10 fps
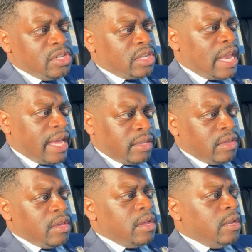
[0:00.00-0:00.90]
looked like,
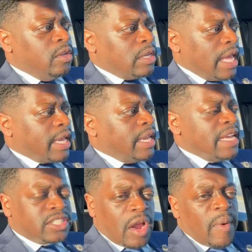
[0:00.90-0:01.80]
and
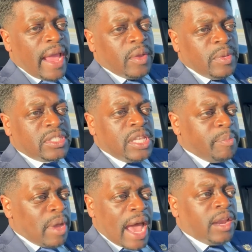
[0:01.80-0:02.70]
that's all right. We
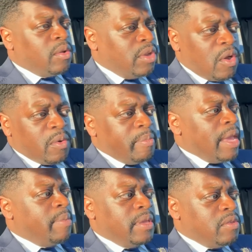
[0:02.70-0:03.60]
slip, I don't know.
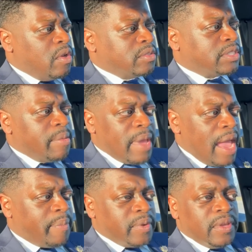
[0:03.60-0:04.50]
Maybe, you know, something
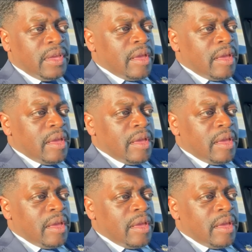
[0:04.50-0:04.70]
happened.